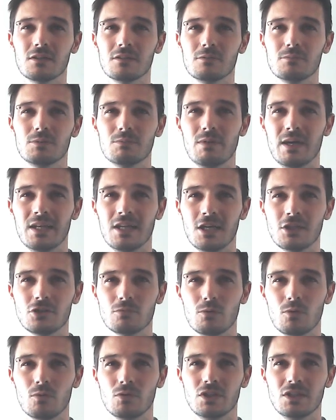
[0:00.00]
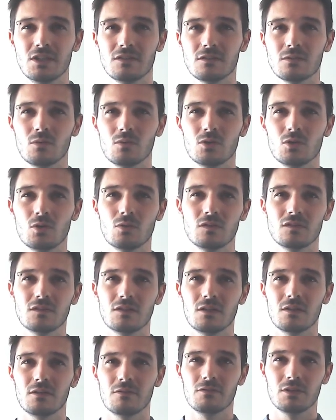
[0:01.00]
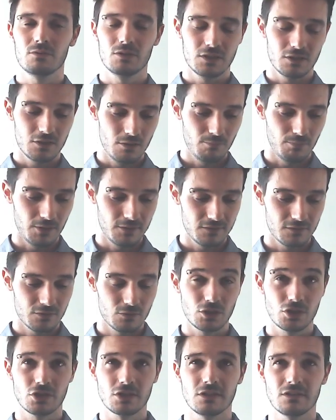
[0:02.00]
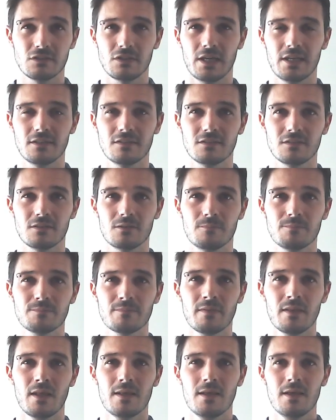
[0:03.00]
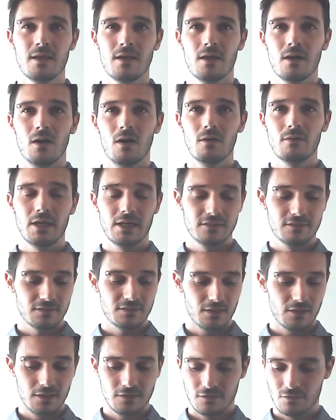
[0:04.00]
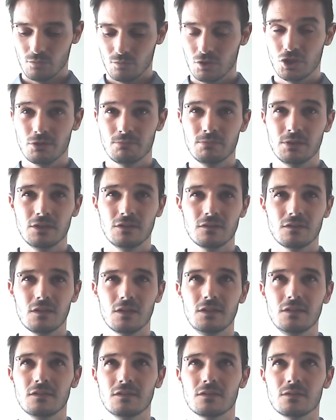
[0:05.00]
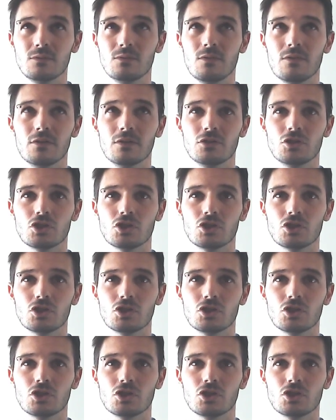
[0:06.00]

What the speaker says: going to be manageable, yes or no? Still a very complex question to answer. All right, let's switch immediately to the